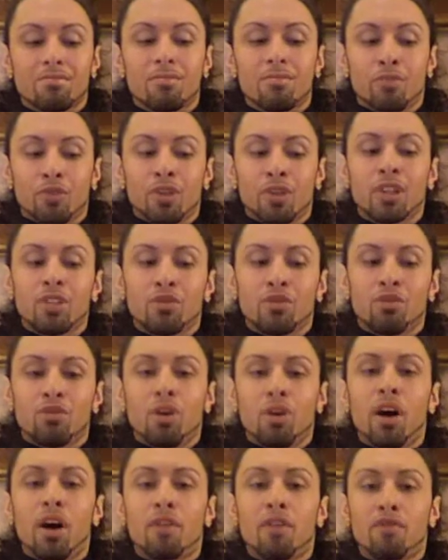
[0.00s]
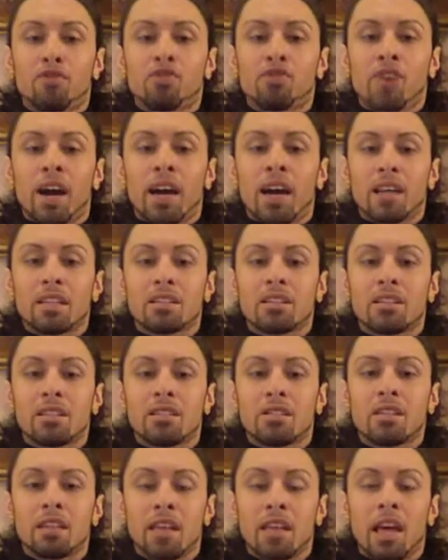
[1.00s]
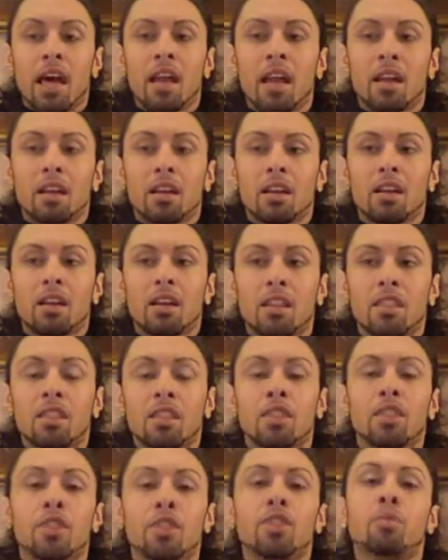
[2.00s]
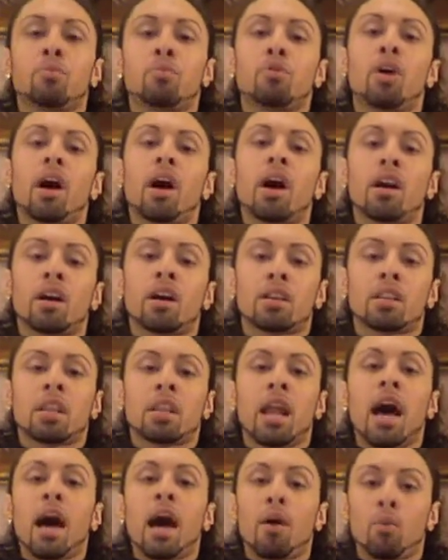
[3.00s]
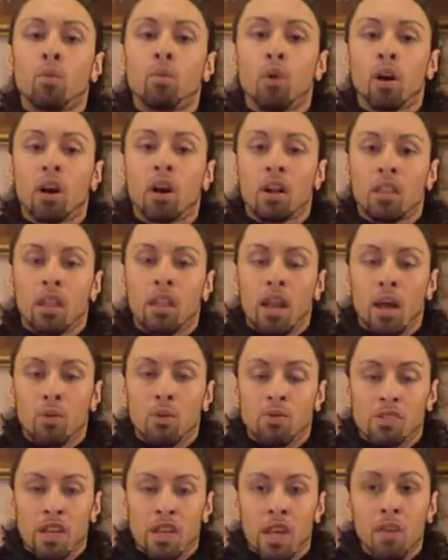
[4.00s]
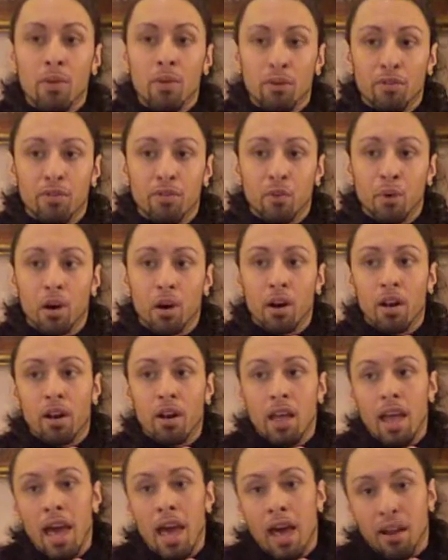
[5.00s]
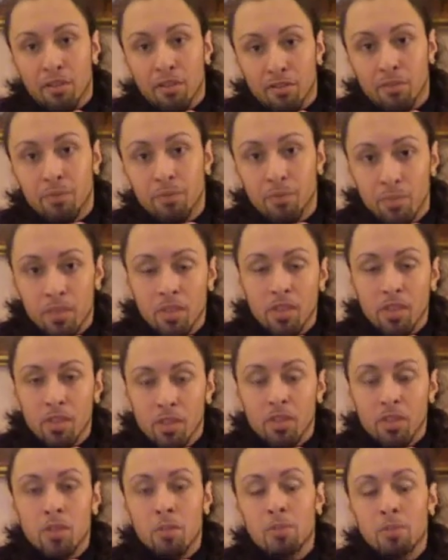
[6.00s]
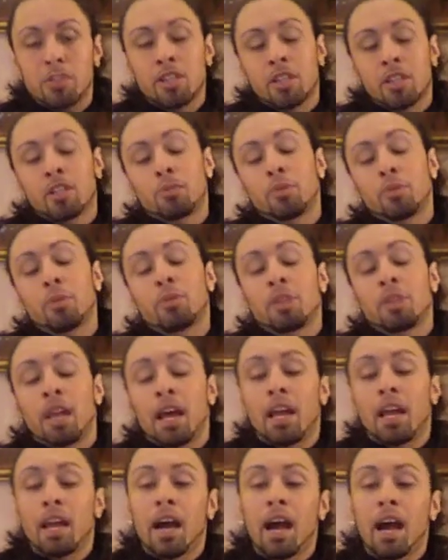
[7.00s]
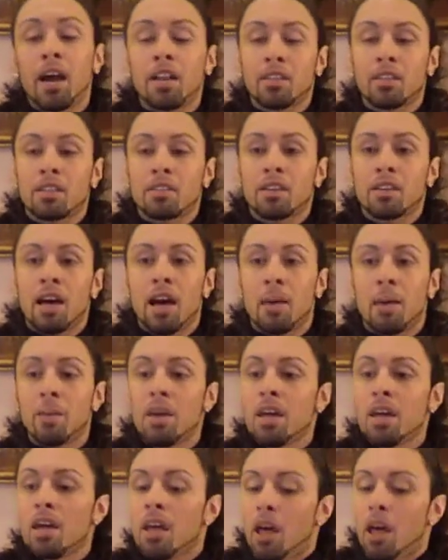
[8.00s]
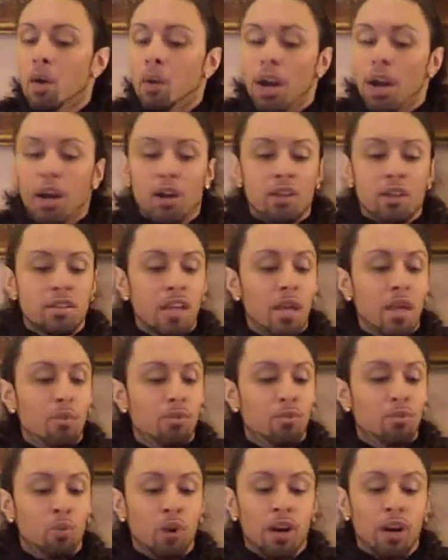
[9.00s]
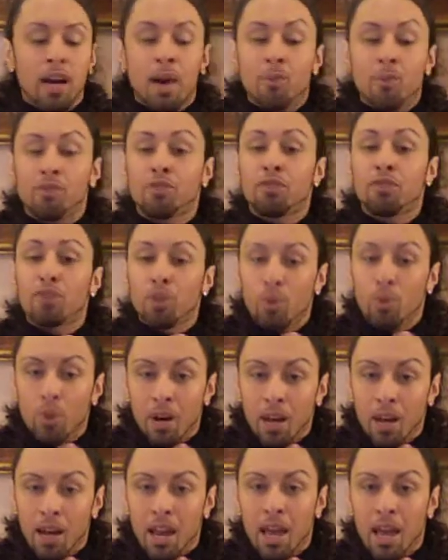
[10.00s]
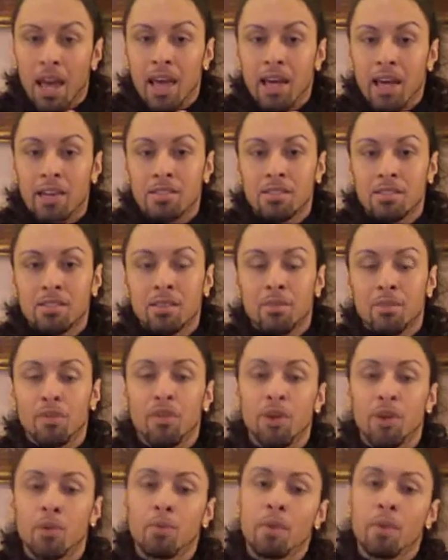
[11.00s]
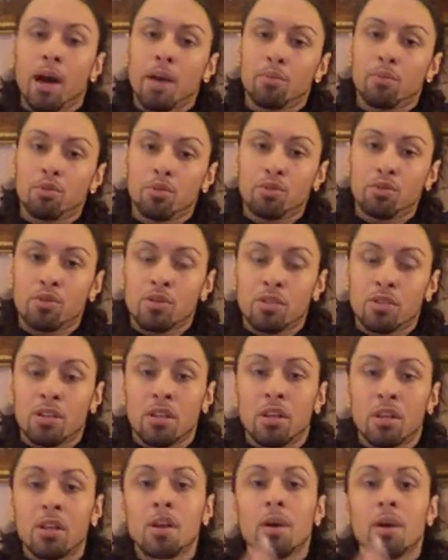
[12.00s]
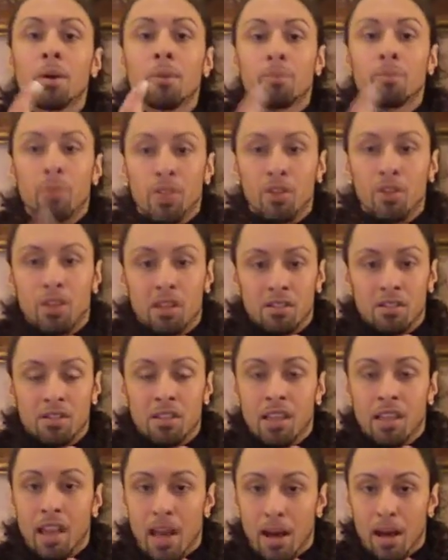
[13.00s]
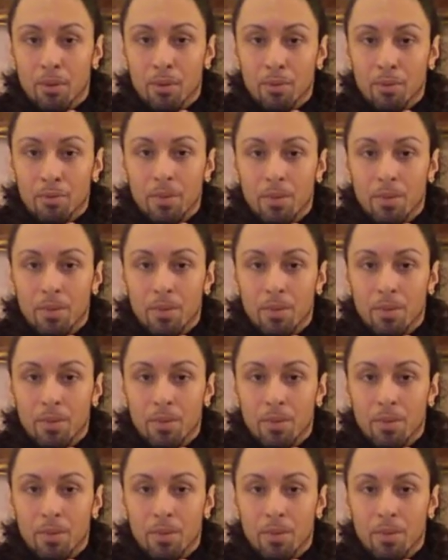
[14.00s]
really rough trying to get the product that I wanted and that I was aiming for out of the particular people that I had hired at the time. When I heard Damon's work, I was floored, and I asked him if he would mind producing the rest of the album.